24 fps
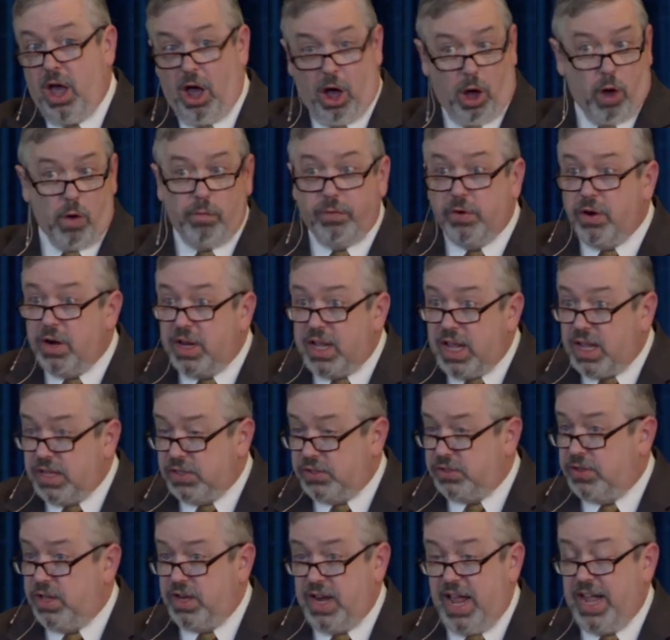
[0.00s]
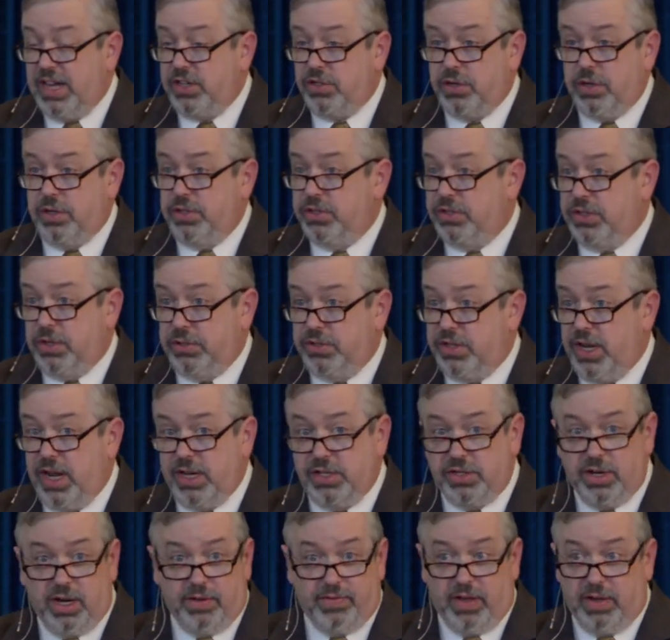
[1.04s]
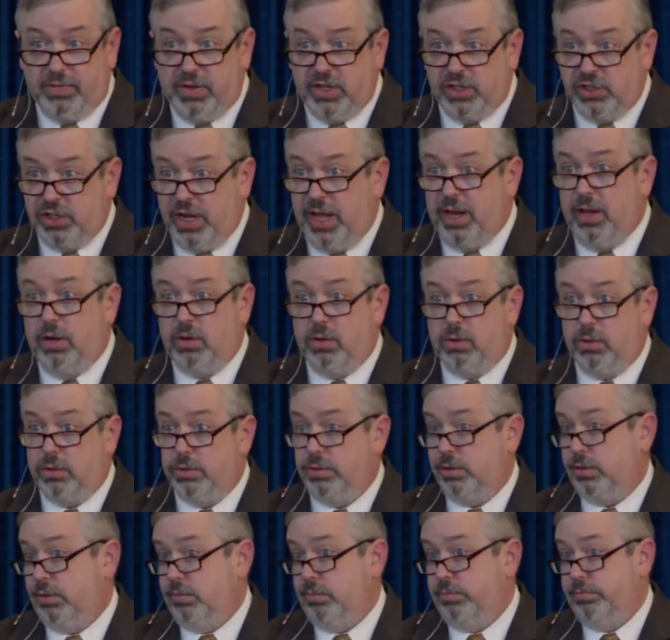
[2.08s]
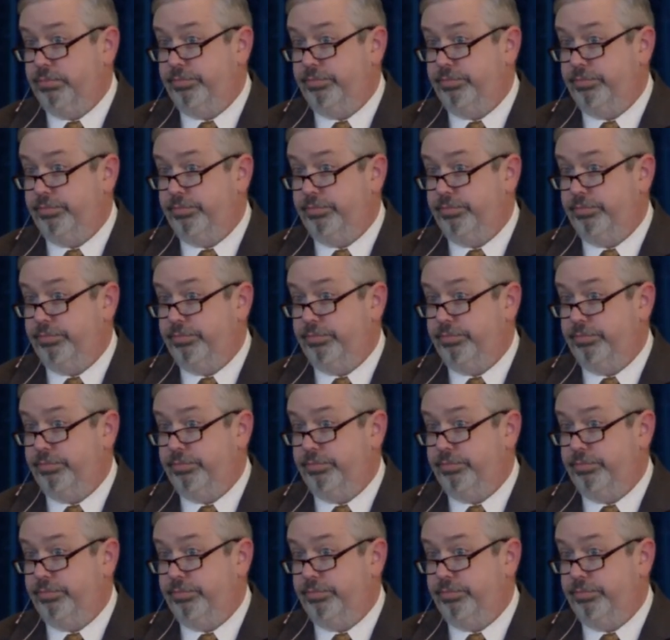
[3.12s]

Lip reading: over against the National Association of Evangelicals,